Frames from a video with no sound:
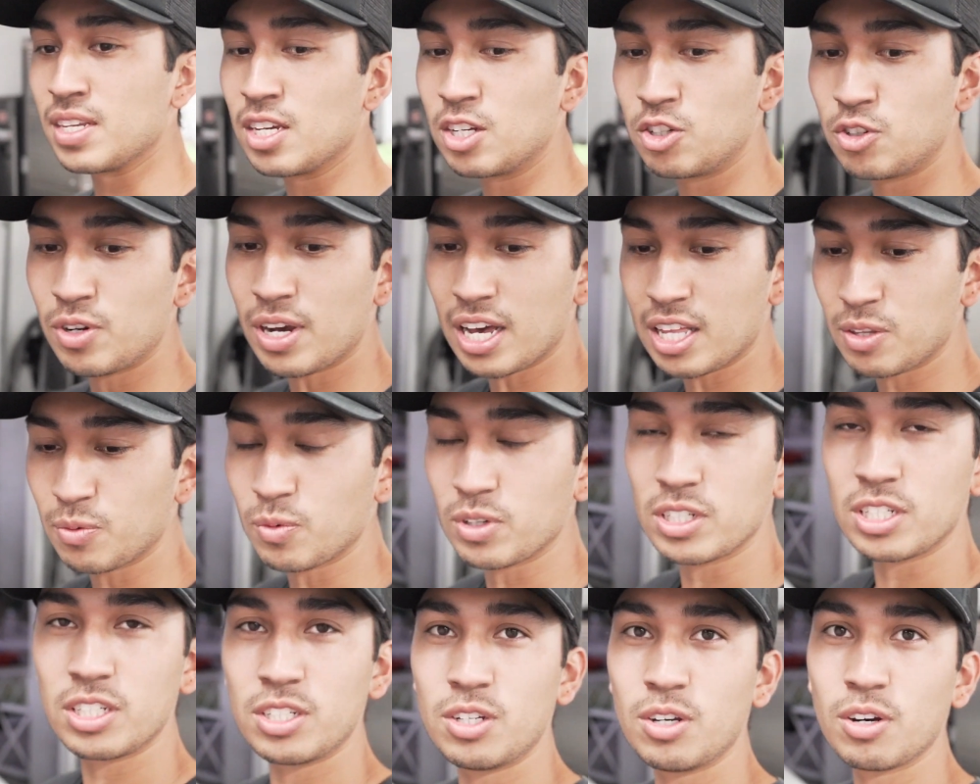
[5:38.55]
Jirath
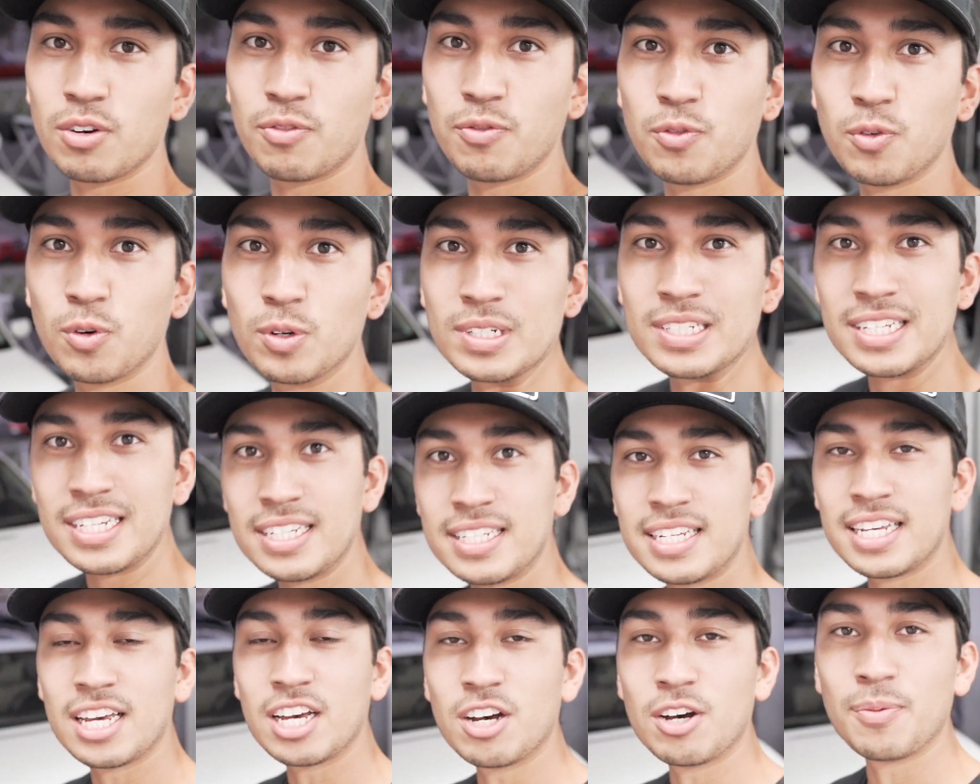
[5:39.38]
wants to do a full
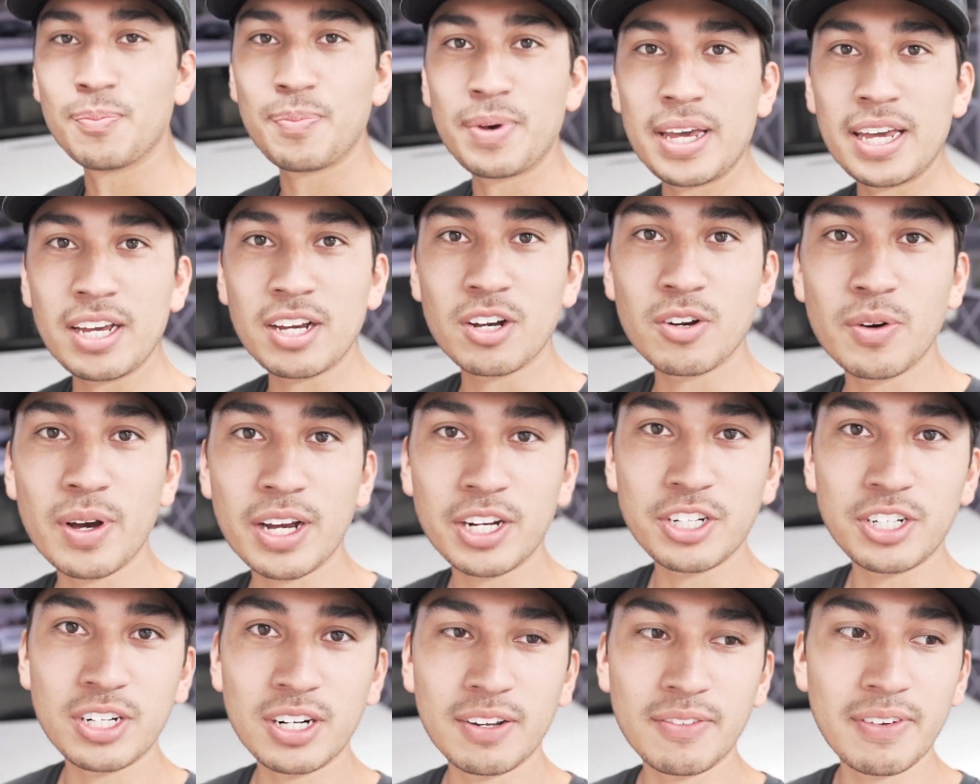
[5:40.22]
detail and paint
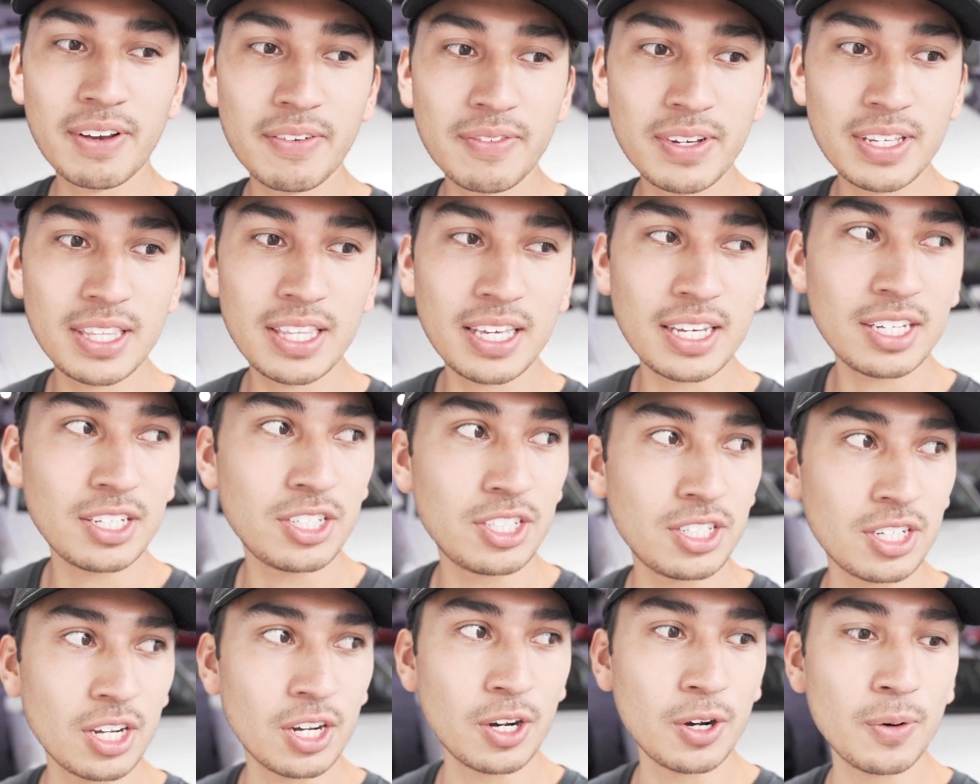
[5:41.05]
correction of everything,
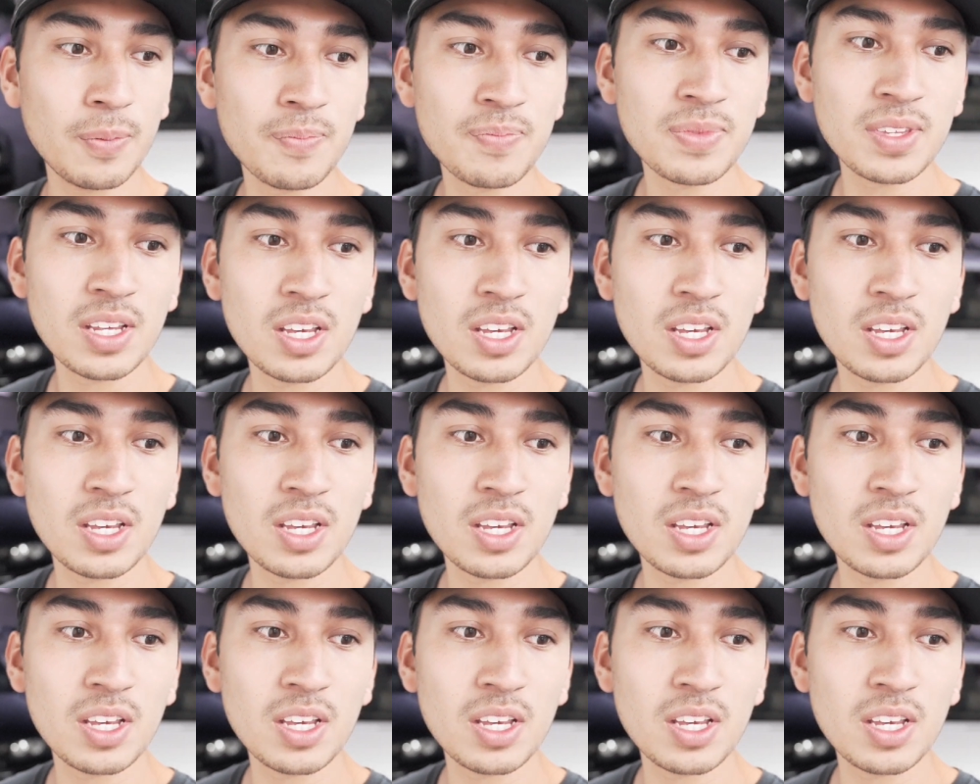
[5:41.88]
so